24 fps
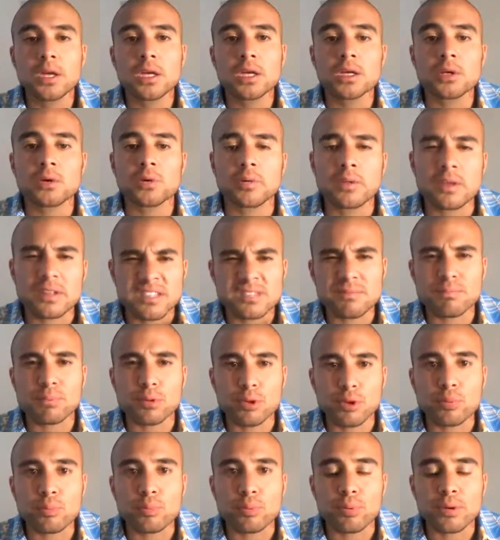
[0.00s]
this
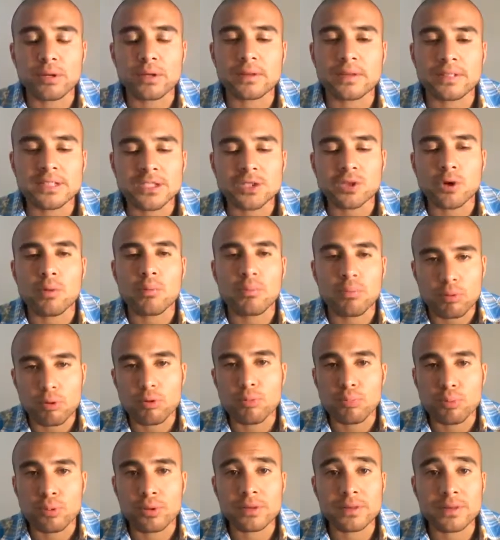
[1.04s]
blueprint, this soul
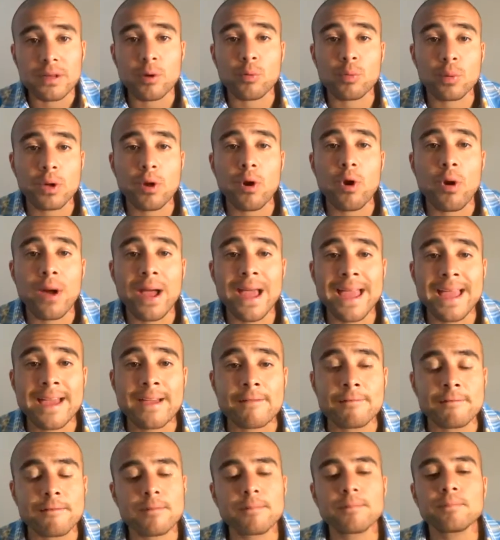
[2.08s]
blueprint that we all
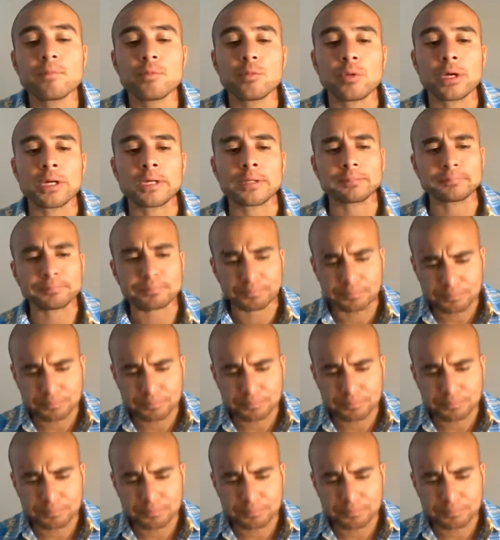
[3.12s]
have, right?